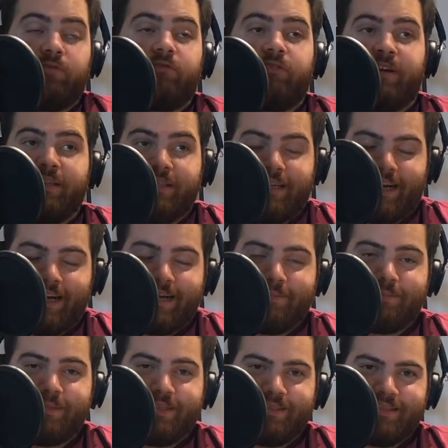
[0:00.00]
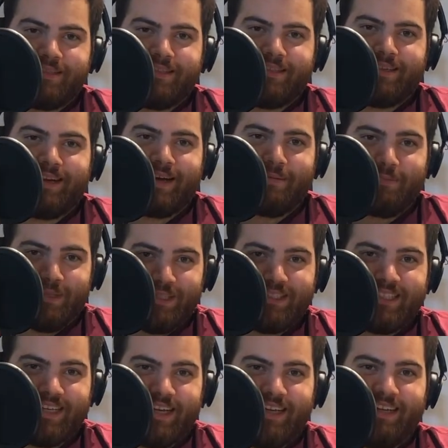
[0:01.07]
Fun times, I
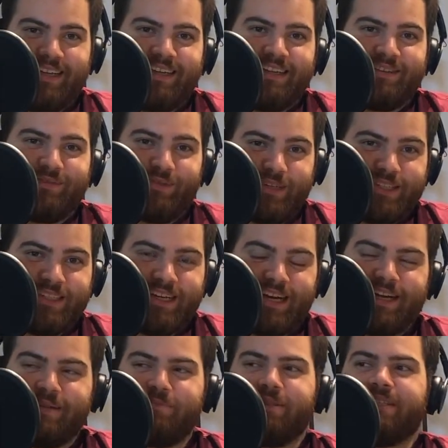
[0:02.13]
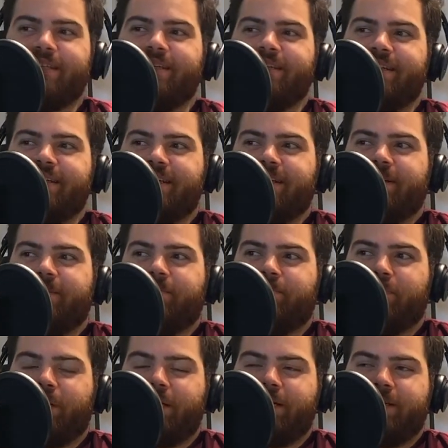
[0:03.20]
must say, fun times.
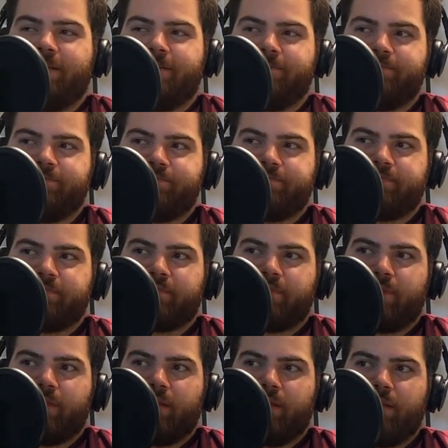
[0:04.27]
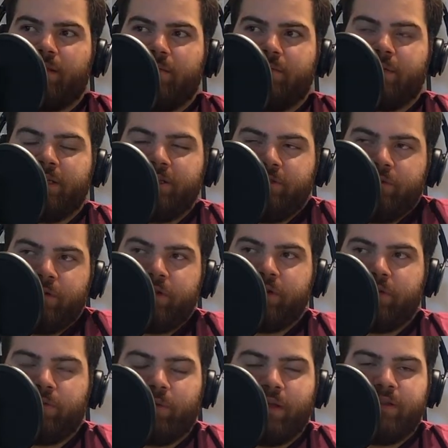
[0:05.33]
But you
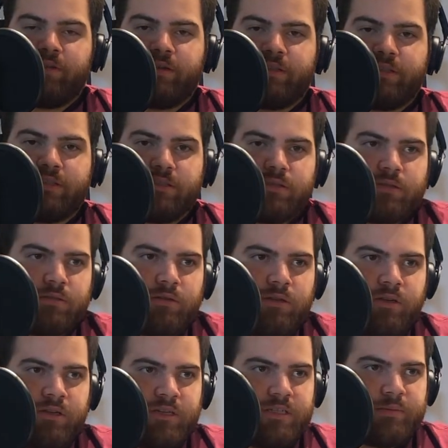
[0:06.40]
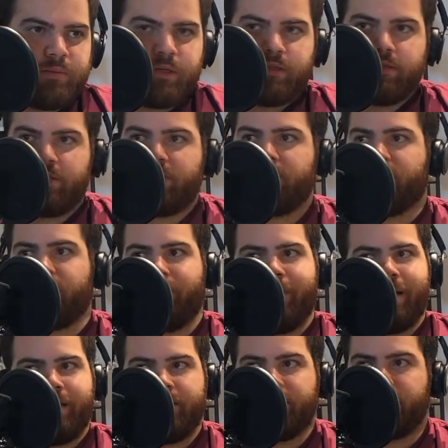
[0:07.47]
learn, whether it's good experiences or
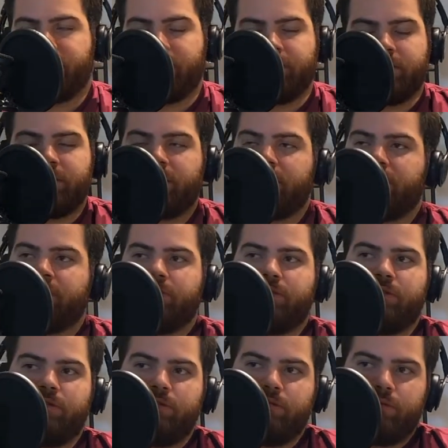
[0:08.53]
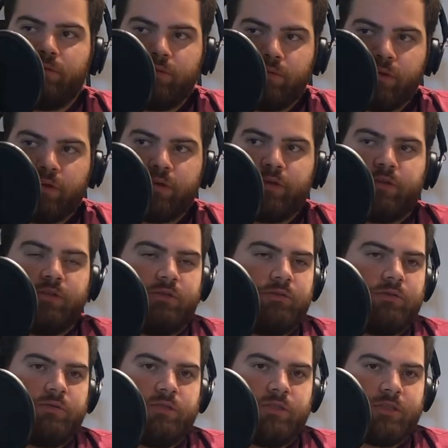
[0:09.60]
bad experiences, you learn.
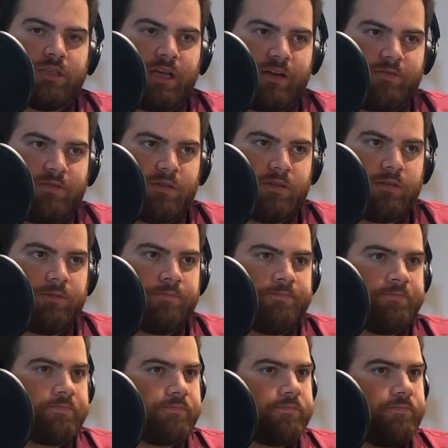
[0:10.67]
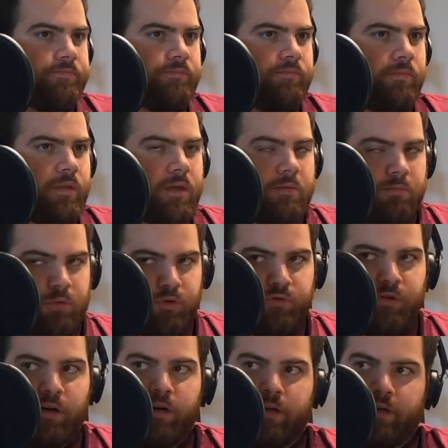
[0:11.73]
You just have to move
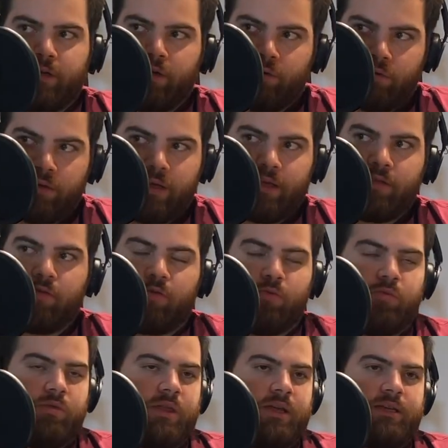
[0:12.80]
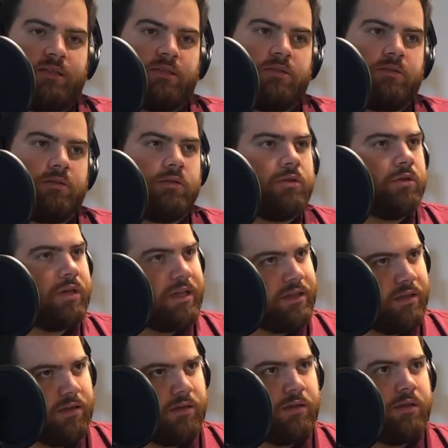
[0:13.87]
on, go get through things, look at
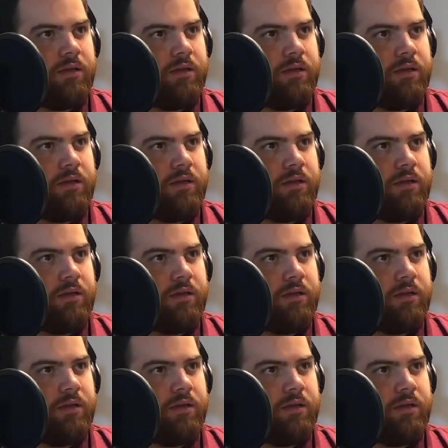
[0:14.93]
the